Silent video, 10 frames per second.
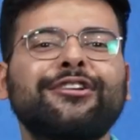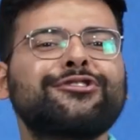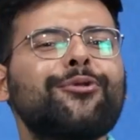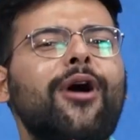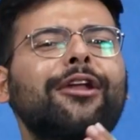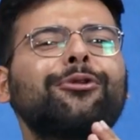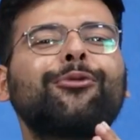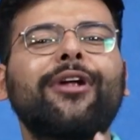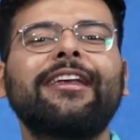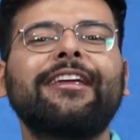So are you
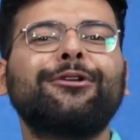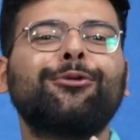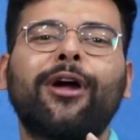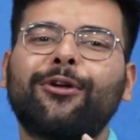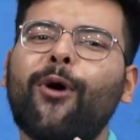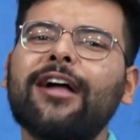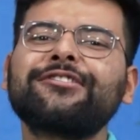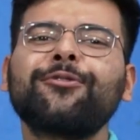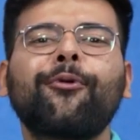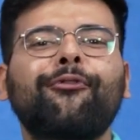ready to
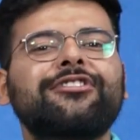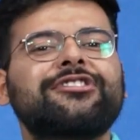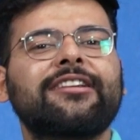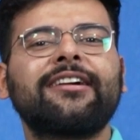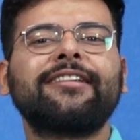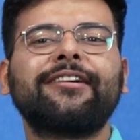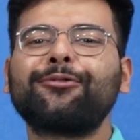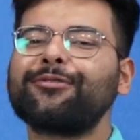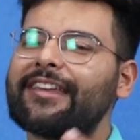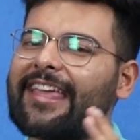advance your professional career
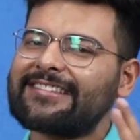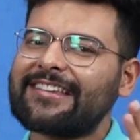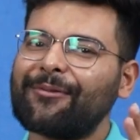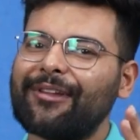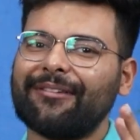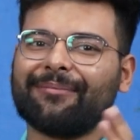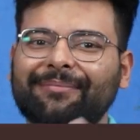to the next level?